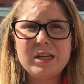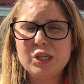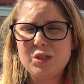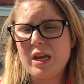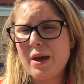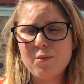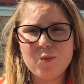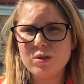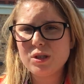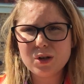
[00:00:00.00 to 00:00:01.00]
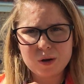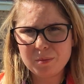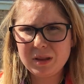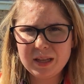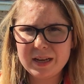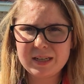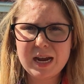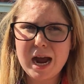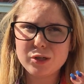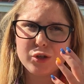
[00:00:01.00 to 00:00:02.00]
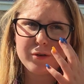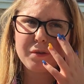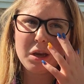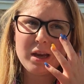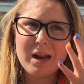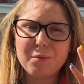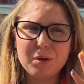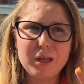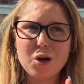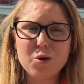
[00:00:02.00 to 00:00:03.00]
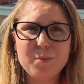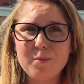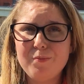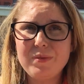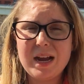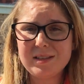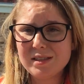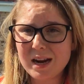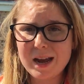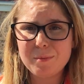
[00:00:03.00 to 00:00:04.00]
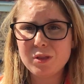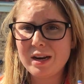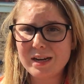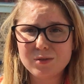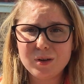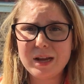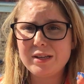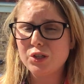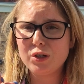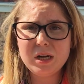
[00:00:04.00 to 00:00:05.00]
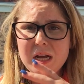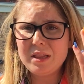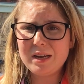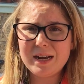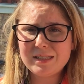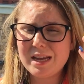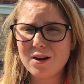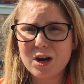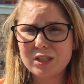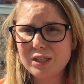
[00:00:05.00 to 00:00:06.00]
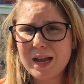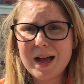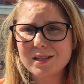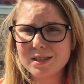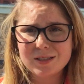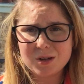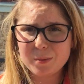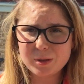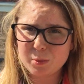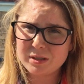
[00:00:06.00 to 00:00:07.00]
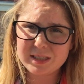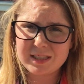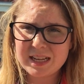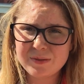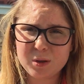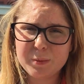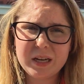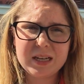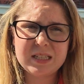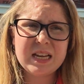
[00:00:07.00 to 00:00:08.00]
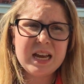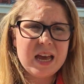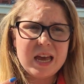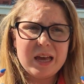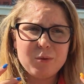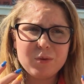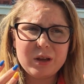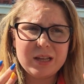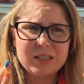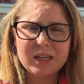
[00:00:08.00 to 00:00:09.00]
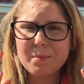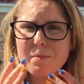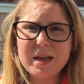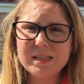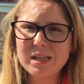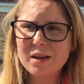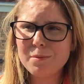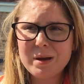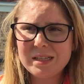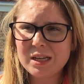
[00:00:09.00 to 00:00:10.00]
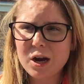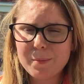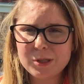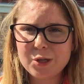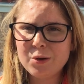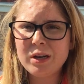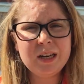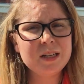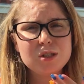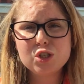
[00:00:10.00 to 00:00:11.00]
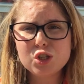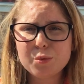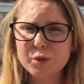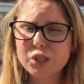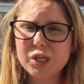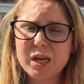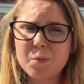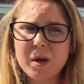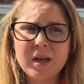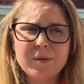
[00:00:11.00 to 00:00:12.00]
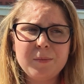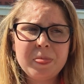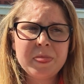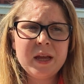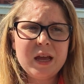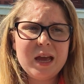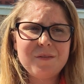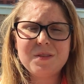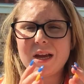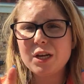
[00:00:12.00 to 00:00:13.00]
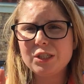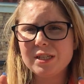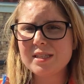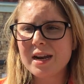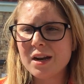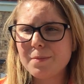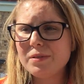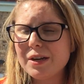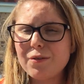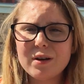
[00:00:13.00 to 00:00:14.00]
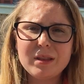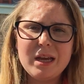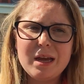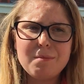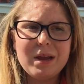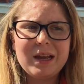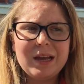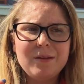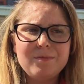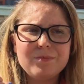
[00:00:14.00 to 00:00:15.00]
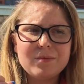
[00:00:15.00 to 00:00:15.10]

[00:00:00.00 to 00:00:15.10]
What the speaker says: it was a complete catastrophe. And I really hope next time, or the next few days, or the next TANACON she has is so much more successful, because it's an amazing opportunity, and it's super cheap. And if they could just set it up differently and make it